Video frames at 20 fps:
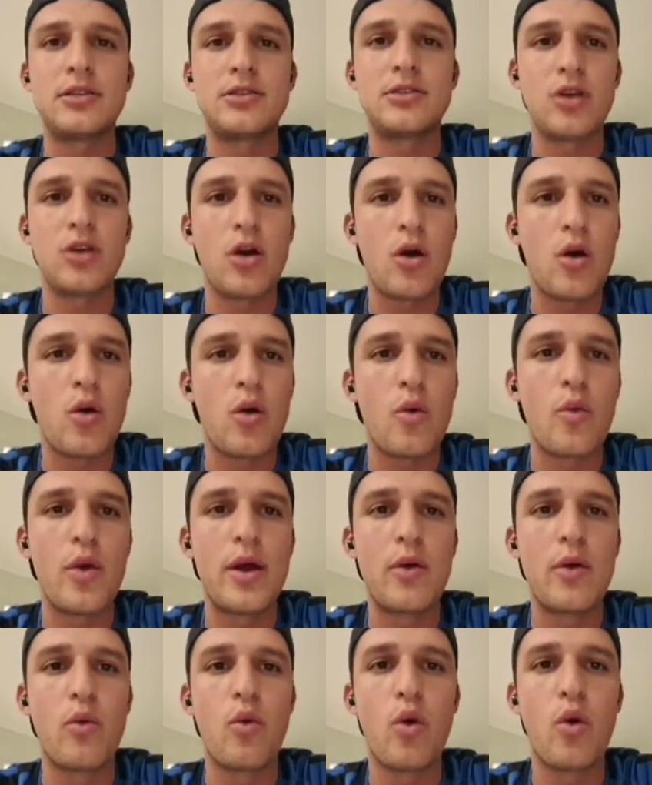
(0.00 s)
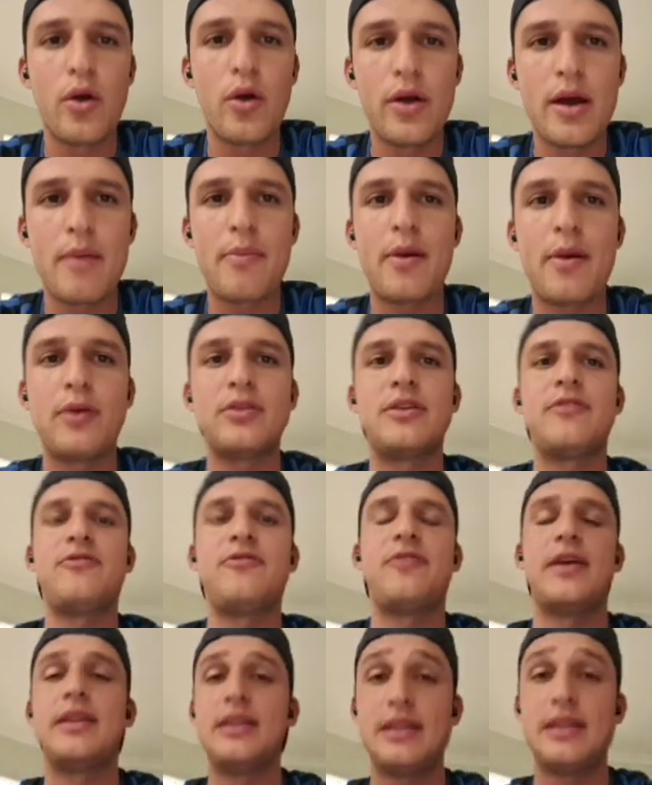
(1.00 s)
So we worry about
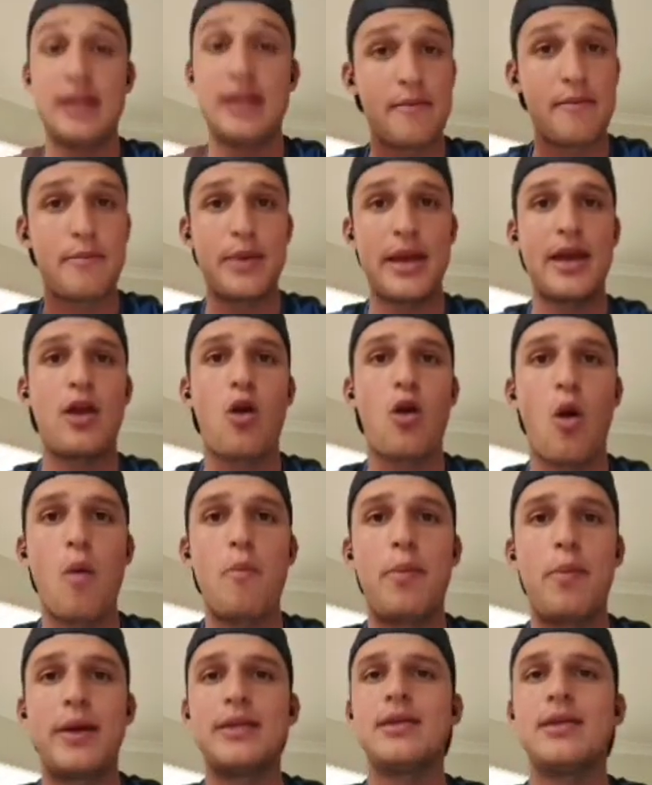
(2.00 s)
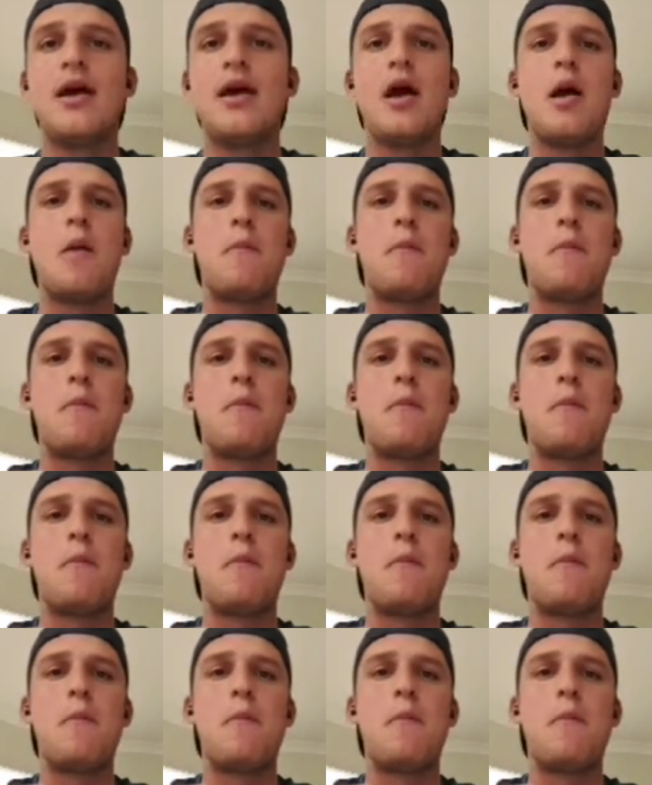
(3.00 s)
defending and being compact,